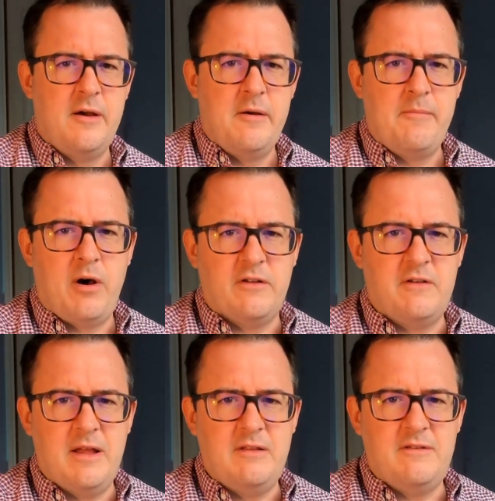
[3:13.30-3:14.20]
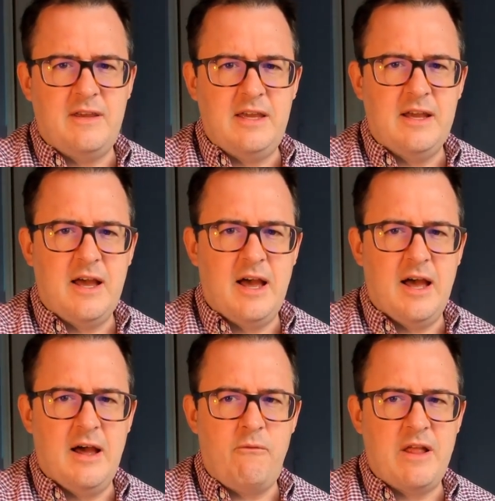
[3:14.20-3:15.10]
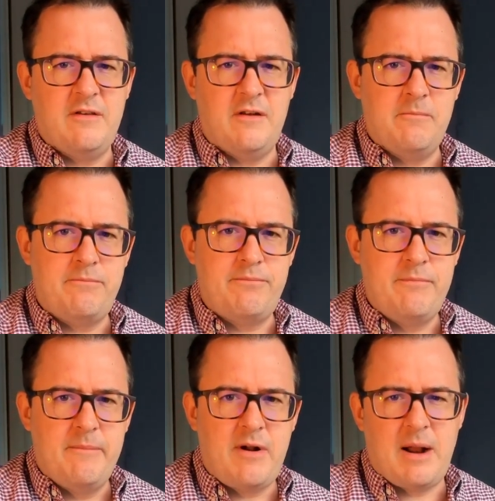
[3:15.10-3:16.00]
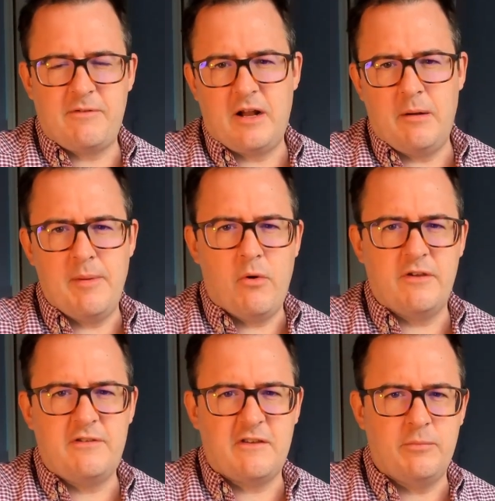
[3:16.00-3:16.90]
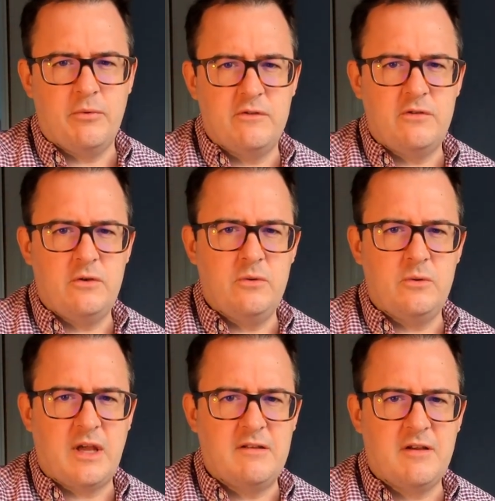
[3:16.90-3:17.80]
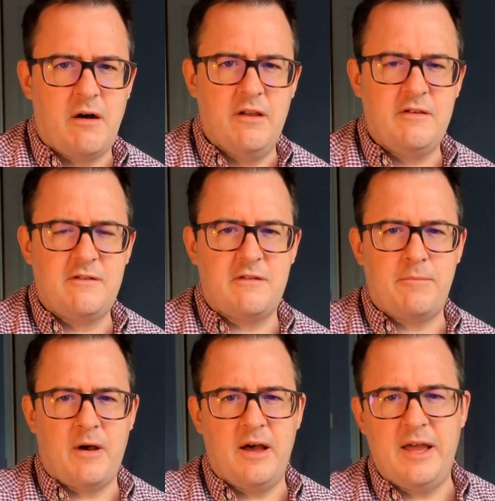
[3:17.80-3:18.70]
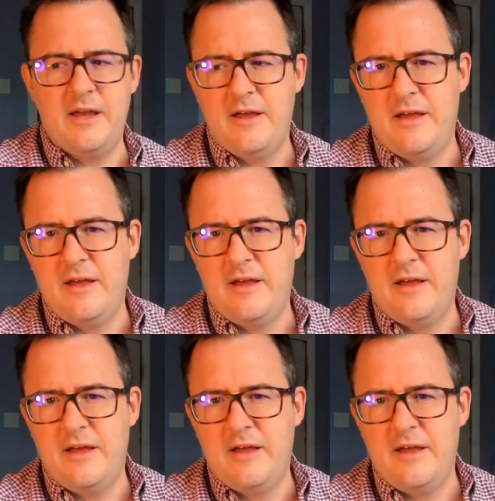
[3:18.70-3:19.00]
partimenti rendered perhaps a little bit more accessible to guitarists by